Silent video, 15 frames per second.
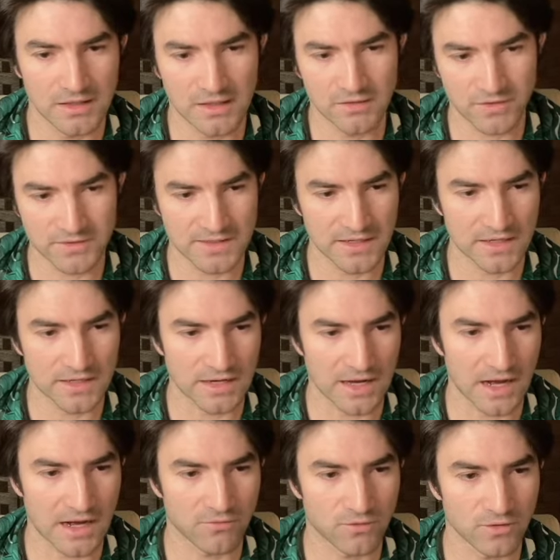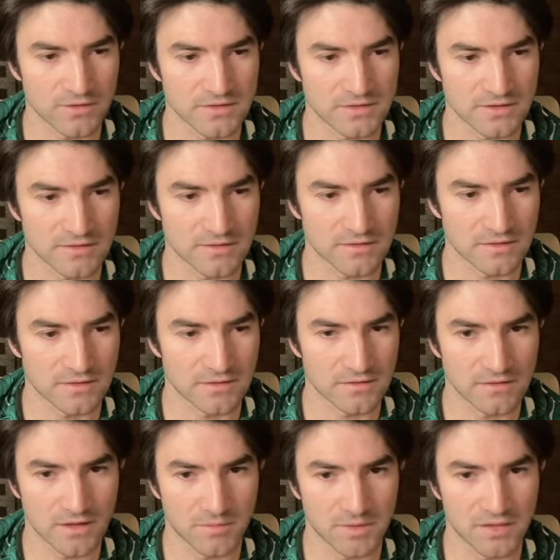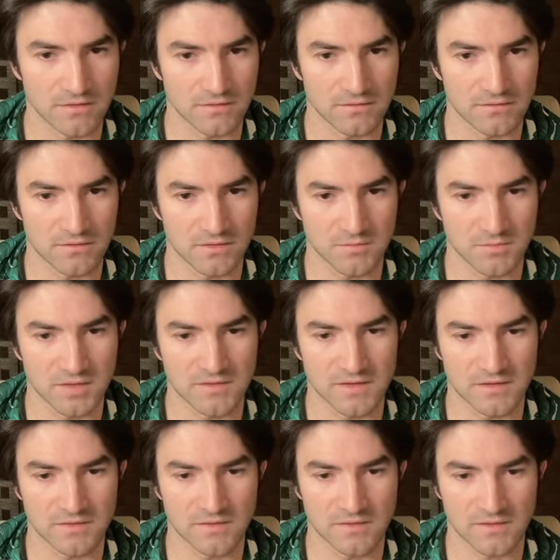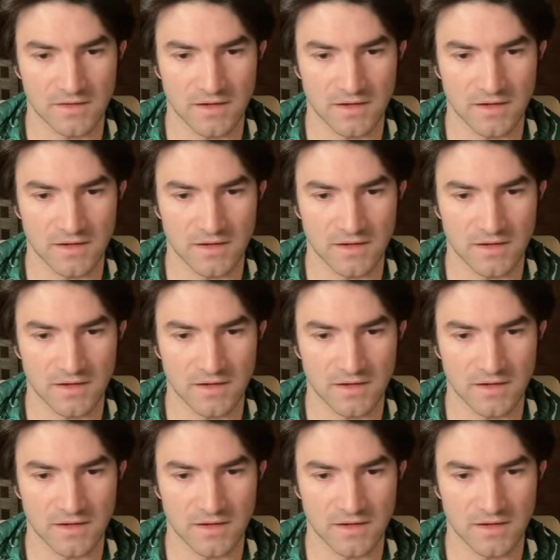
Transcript: if I take an average, let's see, I'm gonna I'm gonna take this